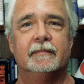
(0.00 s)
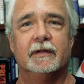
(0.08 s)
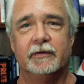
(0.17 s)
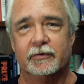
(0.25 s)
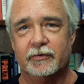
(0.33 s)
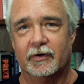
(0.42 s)

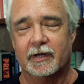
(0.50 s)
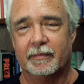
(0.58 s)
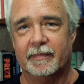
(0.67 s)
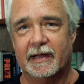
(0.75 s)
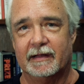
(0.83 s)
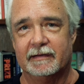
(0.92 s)
You're talking
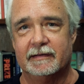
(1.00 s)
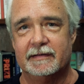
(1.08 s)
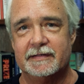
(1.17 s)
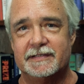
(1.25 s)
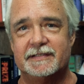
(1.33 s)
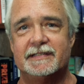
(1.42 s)
about
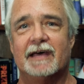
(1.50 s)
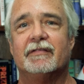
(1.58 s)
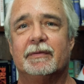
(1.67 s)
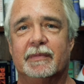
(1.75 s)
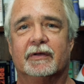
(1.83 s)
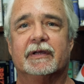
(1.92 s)

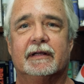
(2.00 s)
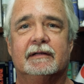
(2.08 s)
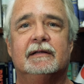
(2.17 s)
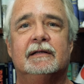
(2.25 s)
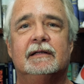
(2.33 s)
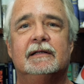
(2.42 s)
7 million.
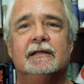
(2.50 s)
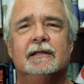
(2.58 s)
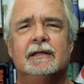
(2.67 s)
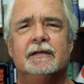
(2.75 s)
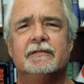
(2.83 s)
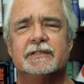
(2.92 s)

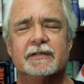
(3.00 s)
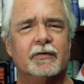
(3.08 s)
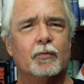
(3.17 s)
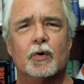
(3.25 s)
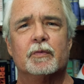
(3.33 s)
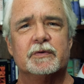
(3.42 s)
The
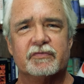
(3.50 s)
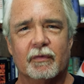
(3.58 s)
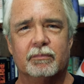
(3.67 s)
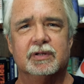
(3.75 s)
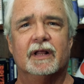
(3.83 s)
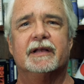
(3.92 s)
Civil War was the
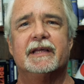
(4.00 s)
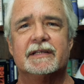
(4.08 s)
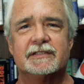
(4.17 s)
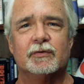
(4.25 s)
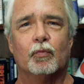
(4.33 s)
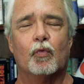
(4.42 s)

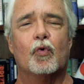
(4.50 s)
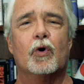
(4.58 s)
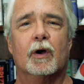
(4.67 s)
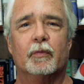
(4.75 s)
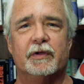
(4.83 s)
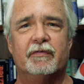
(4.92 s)
bloodiest
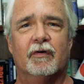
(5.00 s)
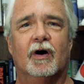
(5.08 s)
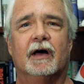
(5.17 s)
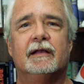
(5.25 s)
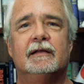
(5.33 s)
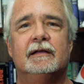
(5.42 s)
war we
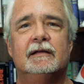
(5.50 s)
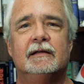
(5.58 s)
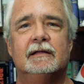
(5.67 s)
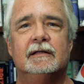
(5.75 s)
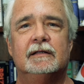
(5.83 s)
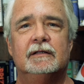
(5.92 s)
fought.
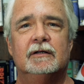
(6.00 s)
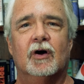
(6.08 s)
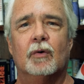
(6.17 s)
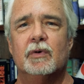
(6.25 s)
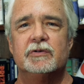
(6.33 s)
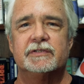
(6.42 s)

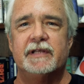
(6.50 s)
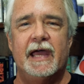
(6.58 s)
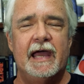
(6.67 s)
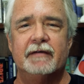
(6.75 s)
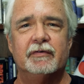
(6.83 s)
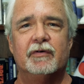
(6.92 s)
Almost
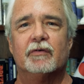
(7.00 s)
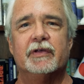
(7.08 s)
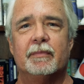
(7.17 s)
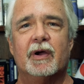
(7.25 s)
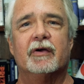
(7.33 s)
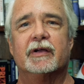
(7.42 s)
half of all
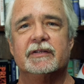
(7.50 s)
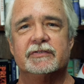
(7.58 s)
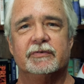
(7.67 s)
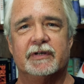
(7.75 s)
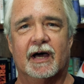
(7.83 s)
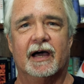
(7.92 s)
the Americans
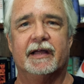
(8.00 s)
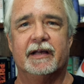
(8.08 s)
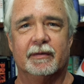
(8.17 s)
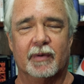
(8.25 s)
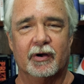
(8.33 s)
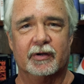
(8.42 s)
who died
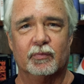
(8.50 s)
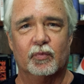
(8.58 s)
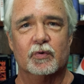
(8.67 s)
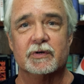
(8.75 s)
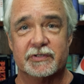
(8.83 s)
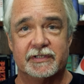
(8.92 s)
in American
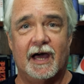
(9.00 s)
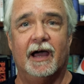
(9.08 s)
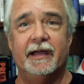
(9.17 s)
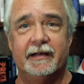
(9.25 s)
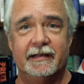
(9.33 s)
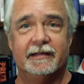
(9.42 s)
wars
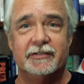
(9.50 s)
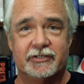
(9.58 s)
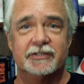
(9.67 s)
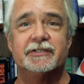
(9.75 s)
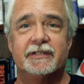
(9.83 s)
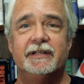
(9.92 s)
died
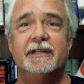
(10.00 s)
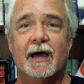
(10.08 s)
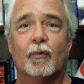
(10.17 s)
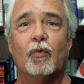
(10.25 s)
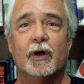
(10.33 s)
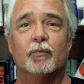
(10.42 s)
just in
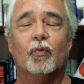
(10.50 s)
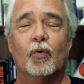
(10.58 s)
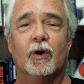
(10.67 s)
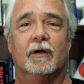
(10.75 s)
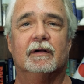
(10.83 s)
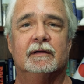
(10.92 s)
that one
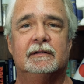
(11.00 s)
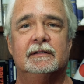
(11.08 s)
war,